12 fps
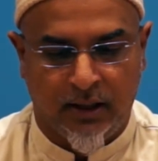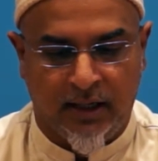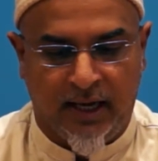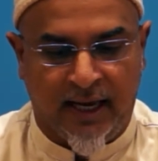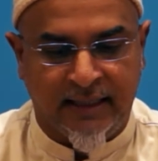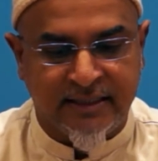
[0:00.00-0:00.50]

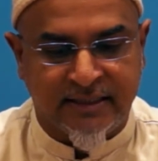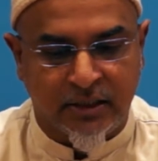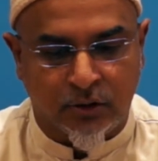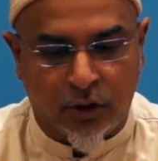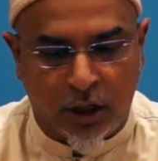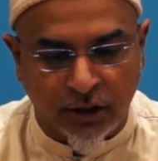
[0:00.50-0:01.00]
and is in
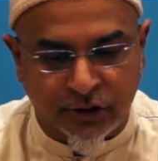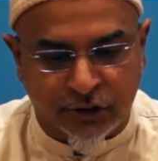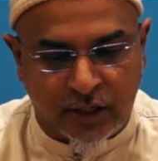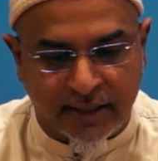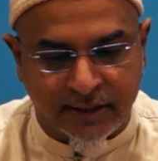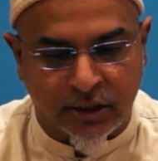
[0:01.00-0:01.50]

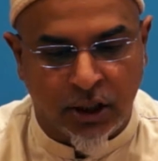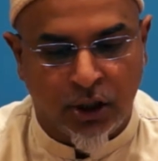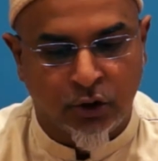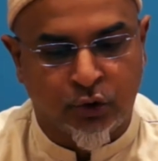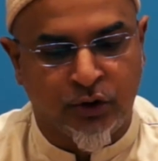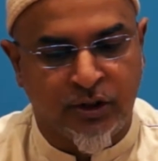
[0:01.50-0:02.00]
contrast
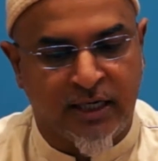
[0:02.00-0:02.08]
to the